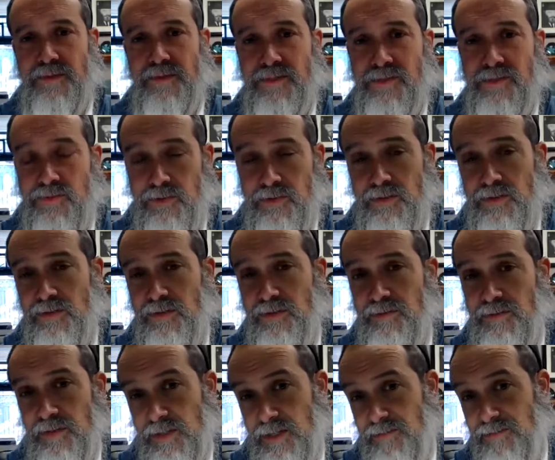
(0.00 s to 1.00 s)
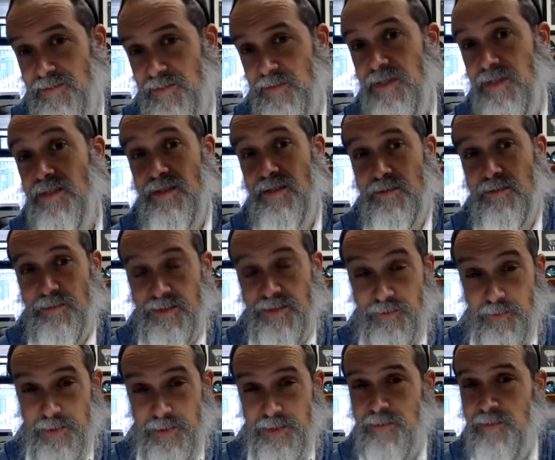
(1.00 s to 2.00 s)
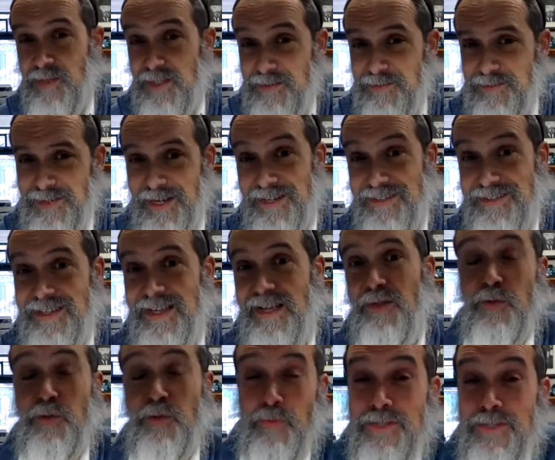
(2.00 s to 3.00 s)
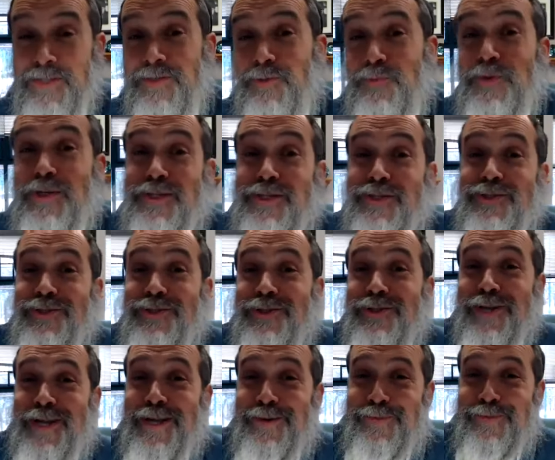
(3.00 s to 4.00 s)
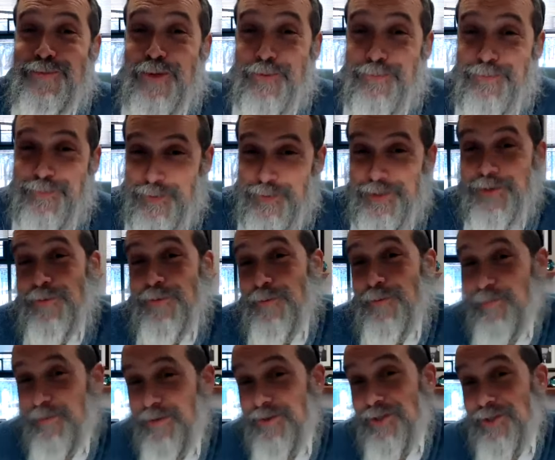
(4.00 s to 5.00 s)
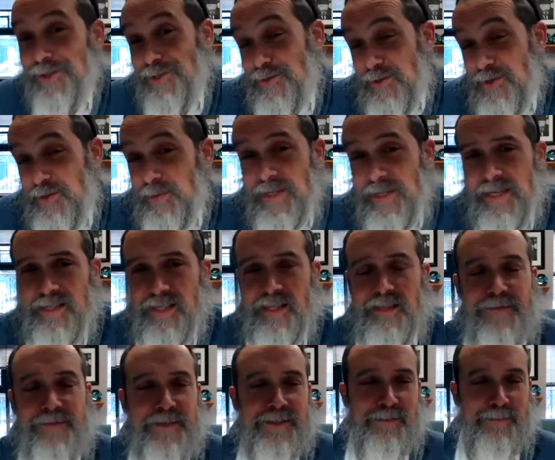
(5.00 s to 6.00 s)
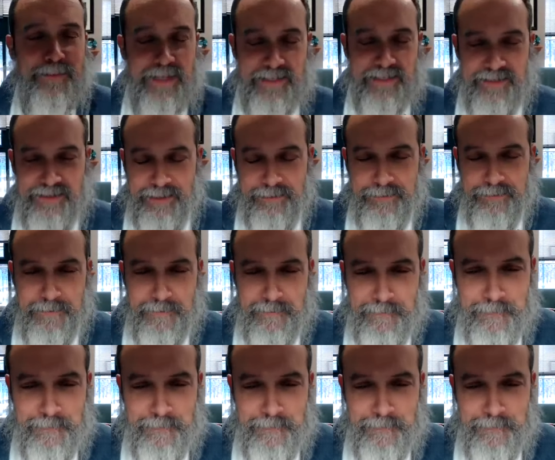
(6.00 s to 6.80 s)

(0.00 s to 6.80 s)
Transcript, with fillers: Asur again means it means forbidden. It means tied down. The reason they're not up, they're forbidden to us is because we can't elevate them. Yes, then.